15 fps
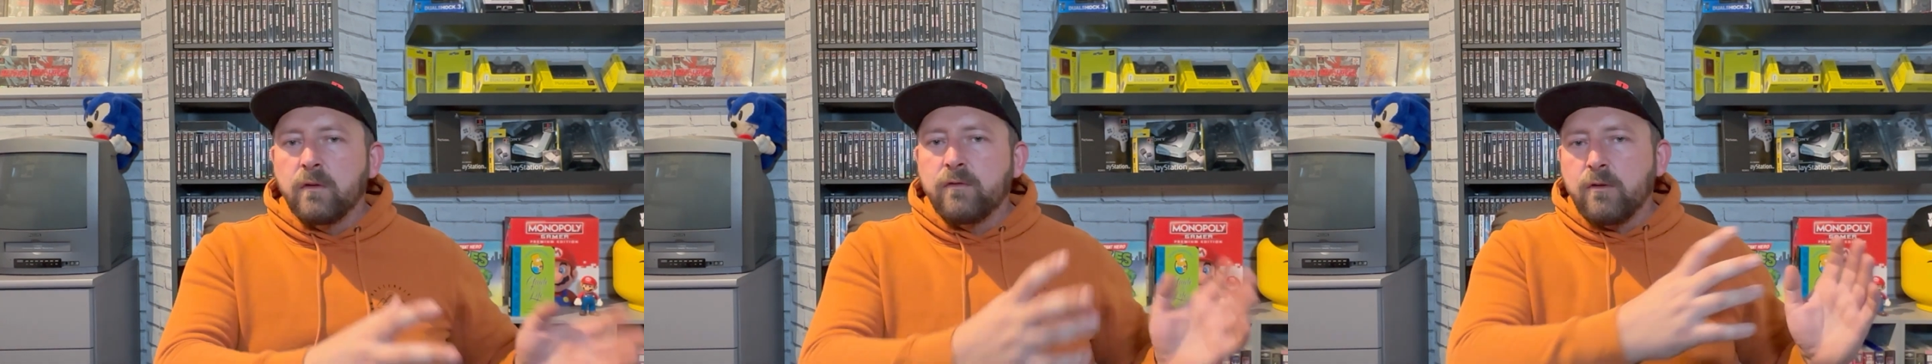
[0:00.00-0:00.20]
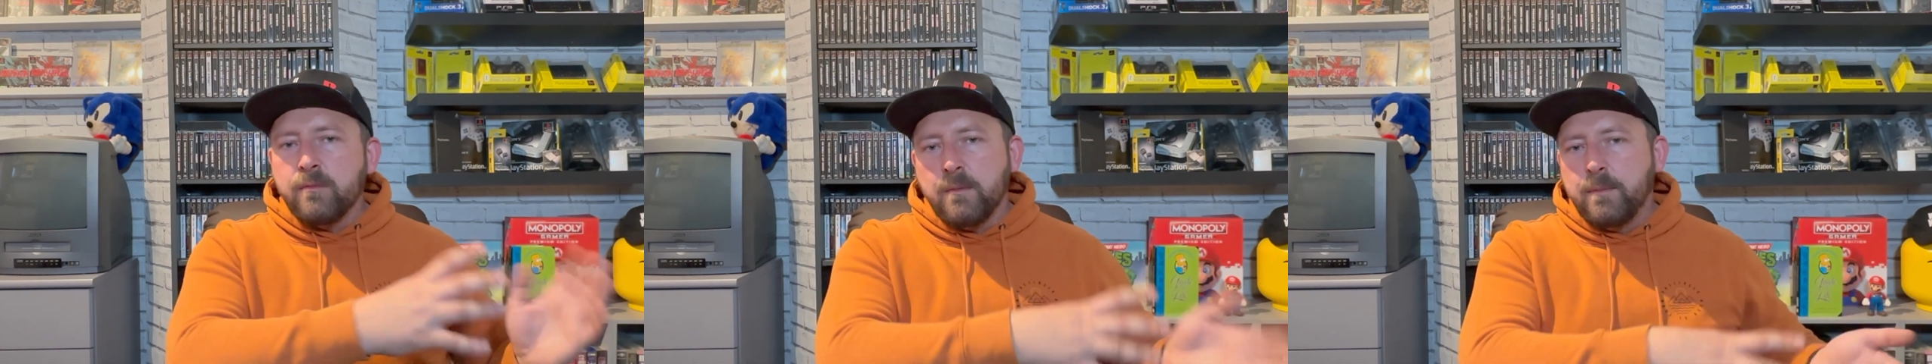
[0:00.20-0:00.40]

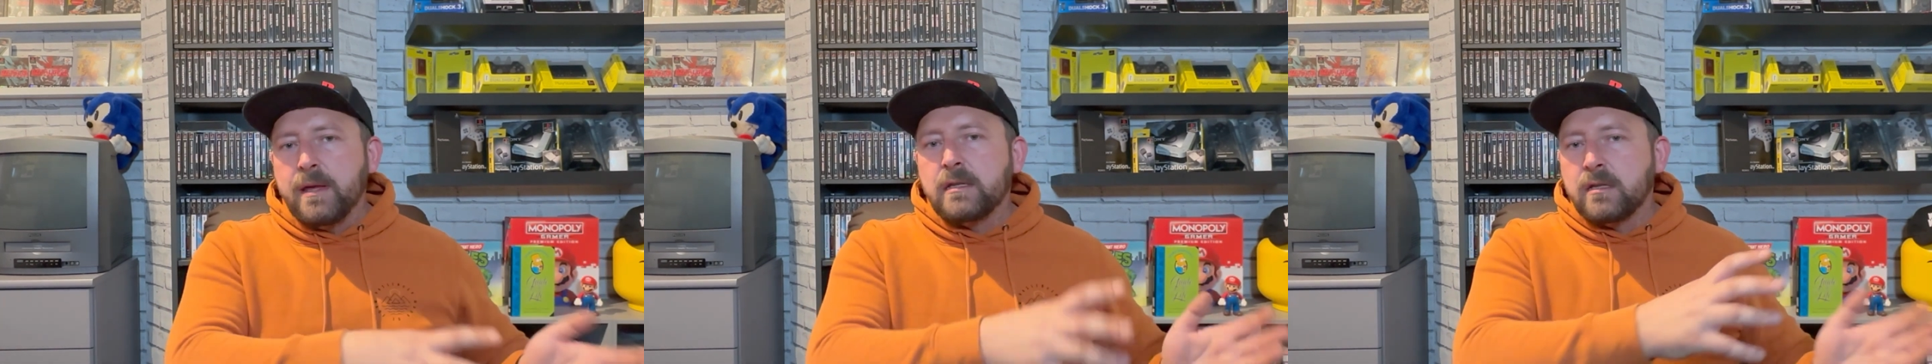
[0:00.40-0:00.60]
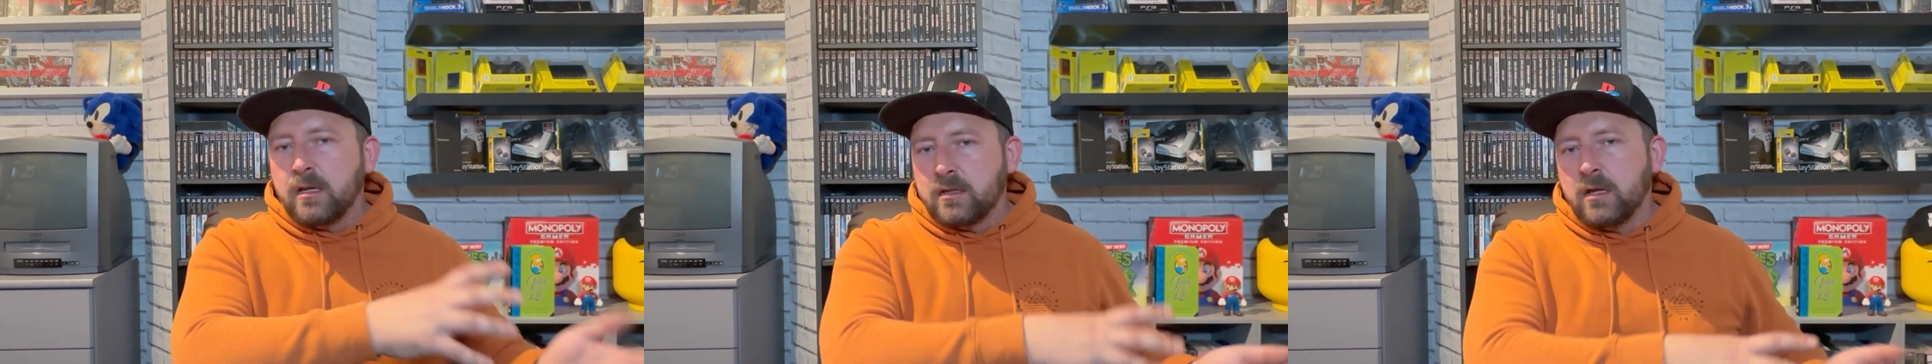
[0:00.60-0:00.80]
from the
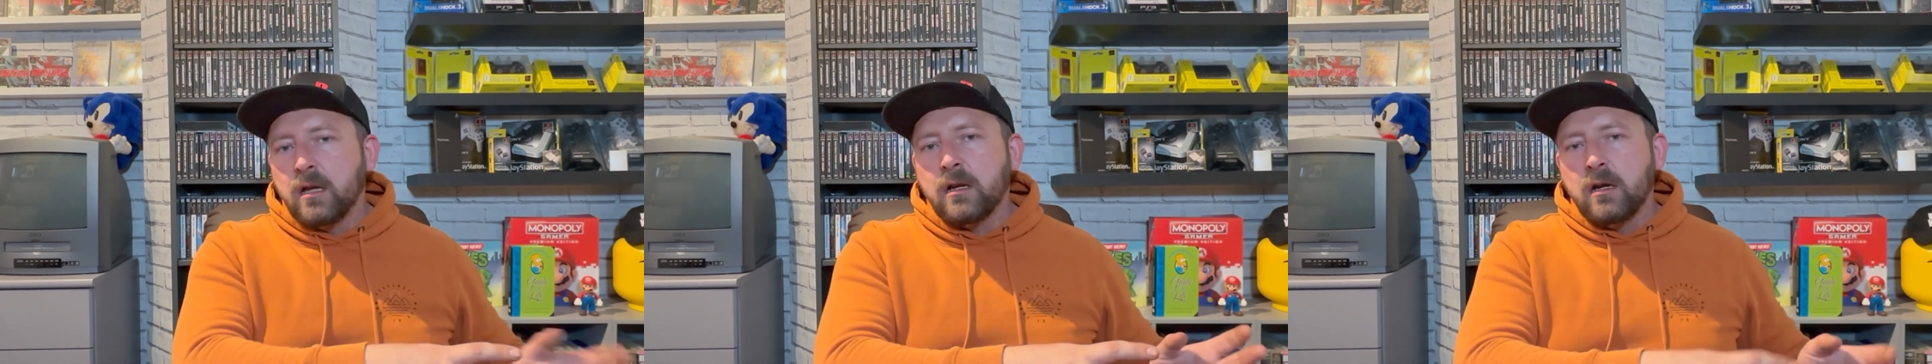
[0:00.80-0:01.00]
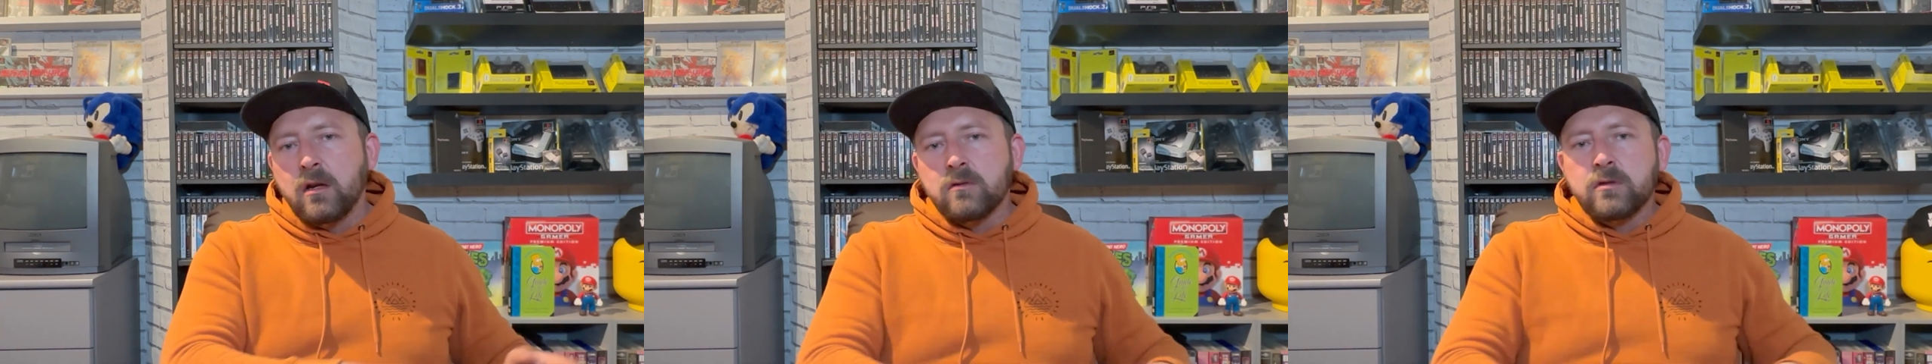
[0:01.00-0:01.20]
business that I
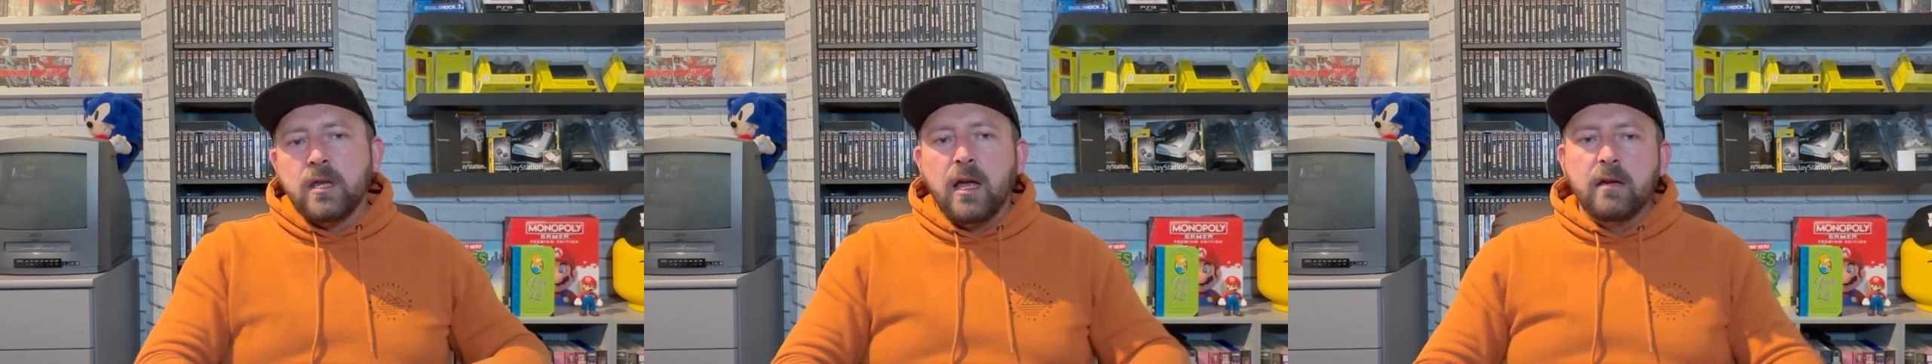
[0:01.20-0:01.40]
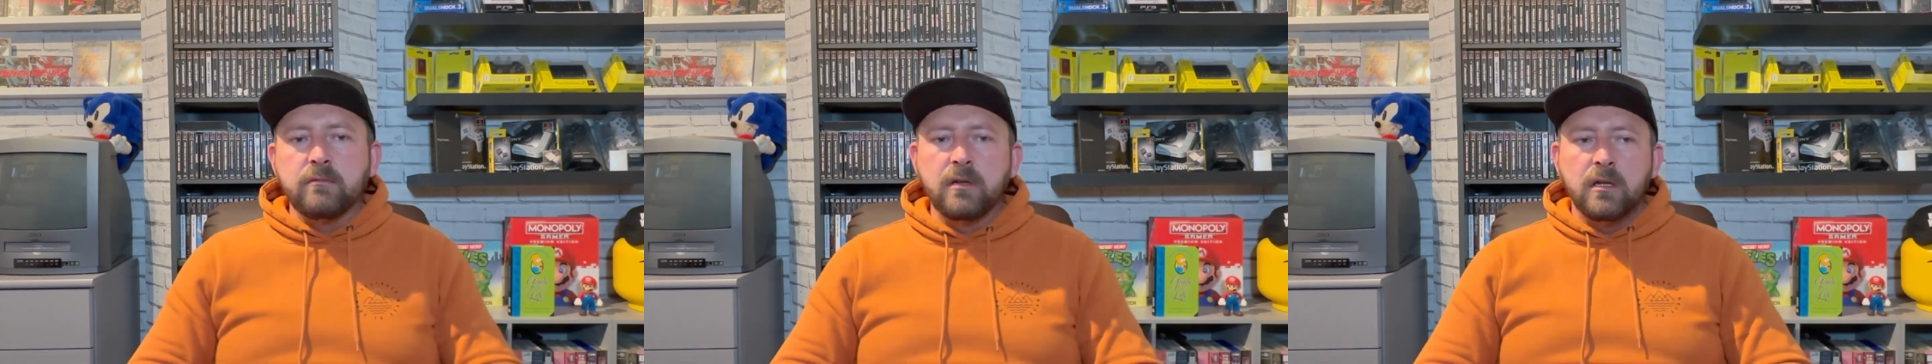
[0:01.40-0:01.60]
closed
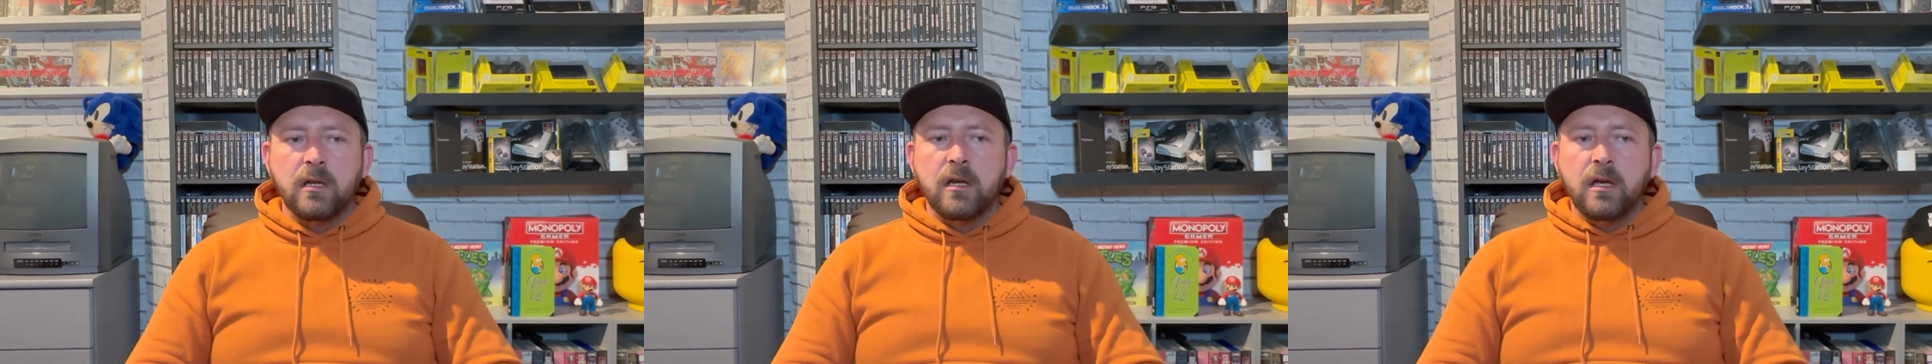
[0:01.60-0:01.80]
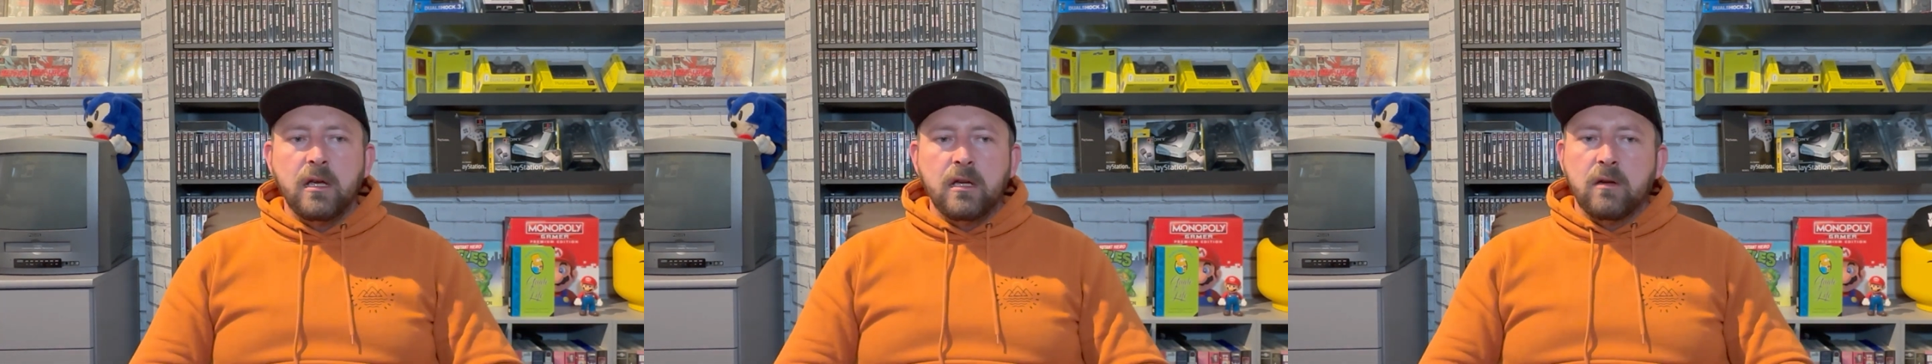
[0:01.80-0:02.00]
down.
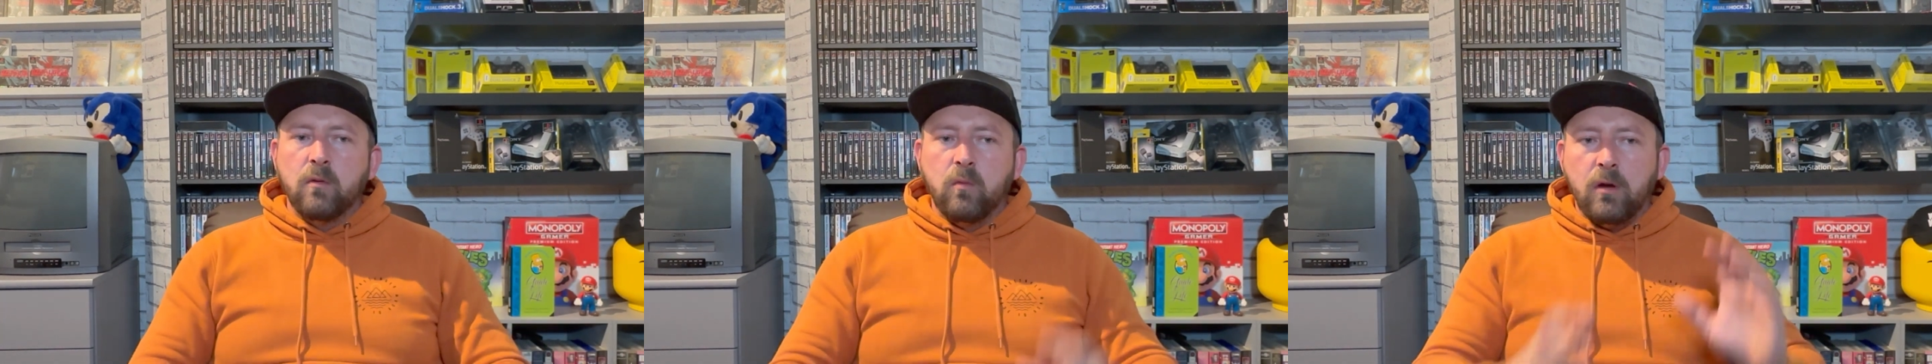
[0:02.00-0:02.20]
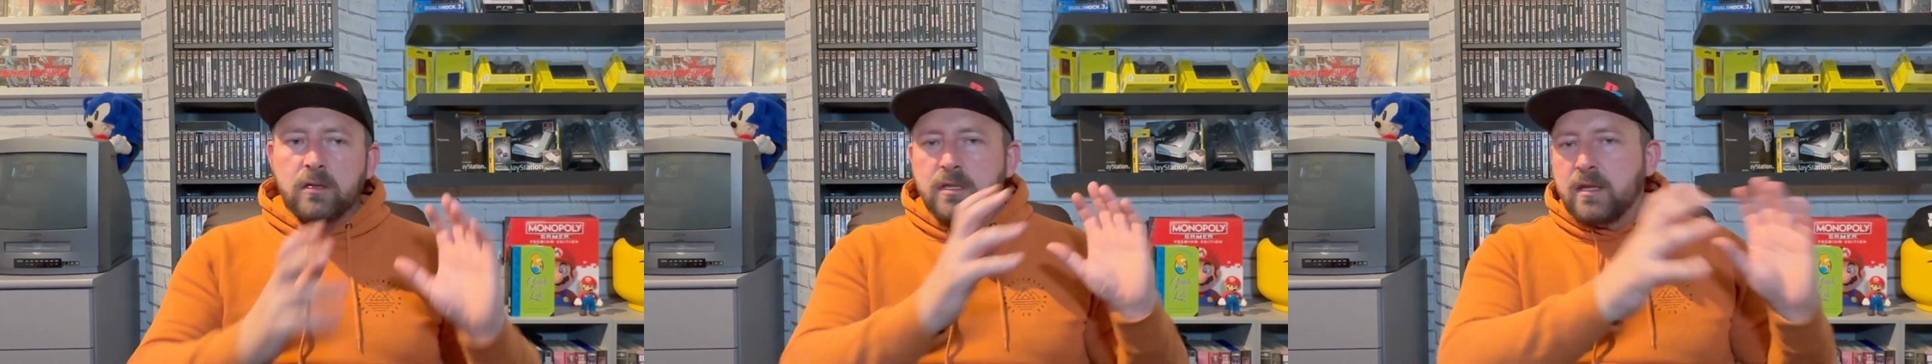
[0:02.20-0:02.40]

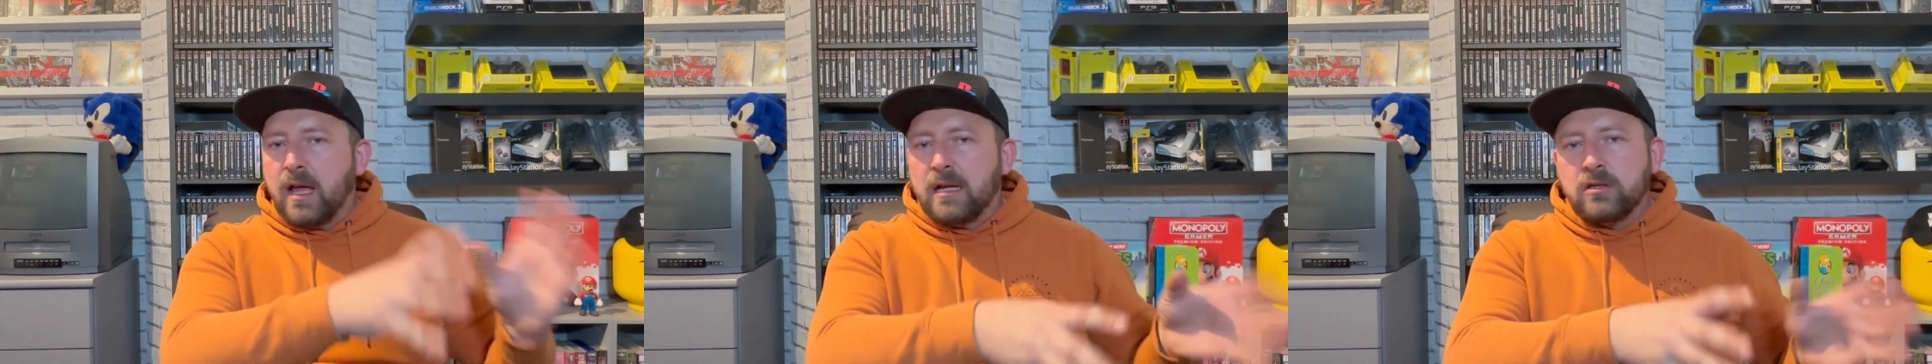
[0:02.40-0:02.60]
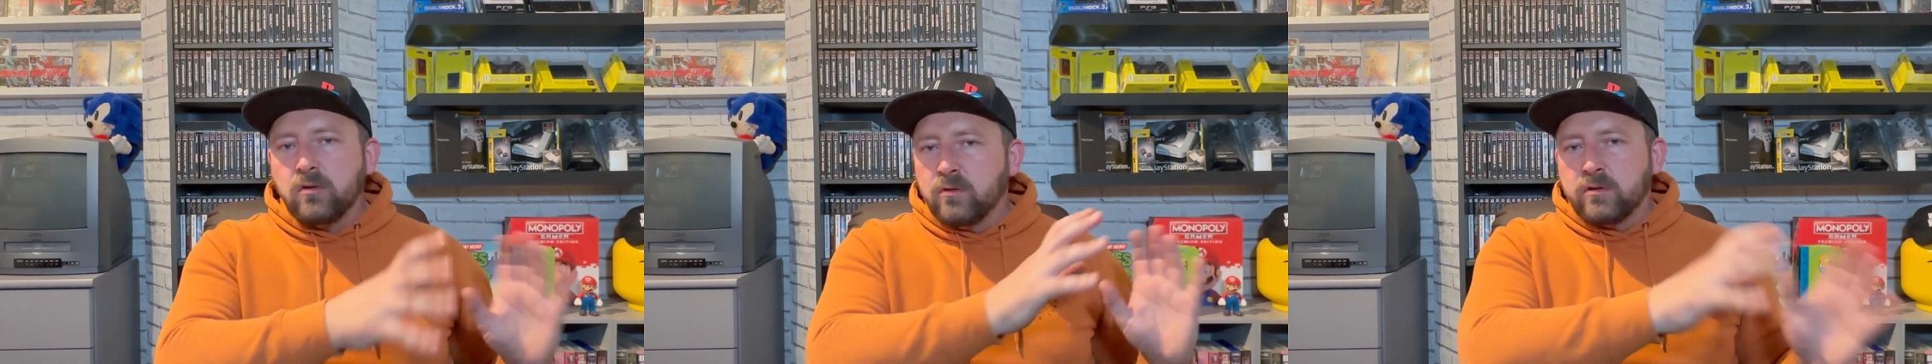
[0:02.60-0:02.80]
Once
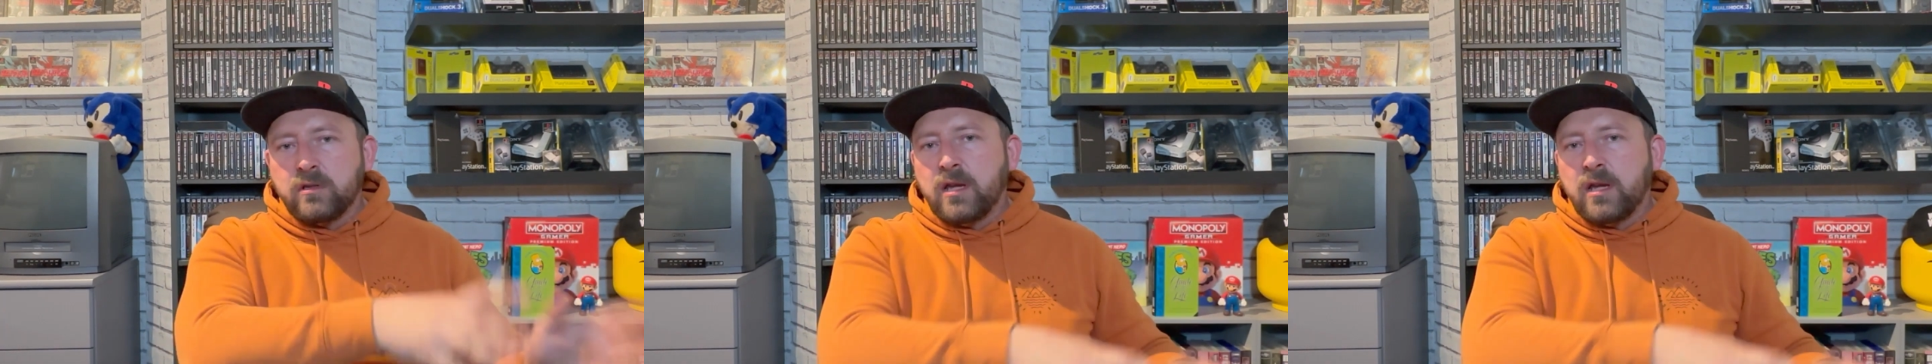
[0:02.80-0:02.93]
that's all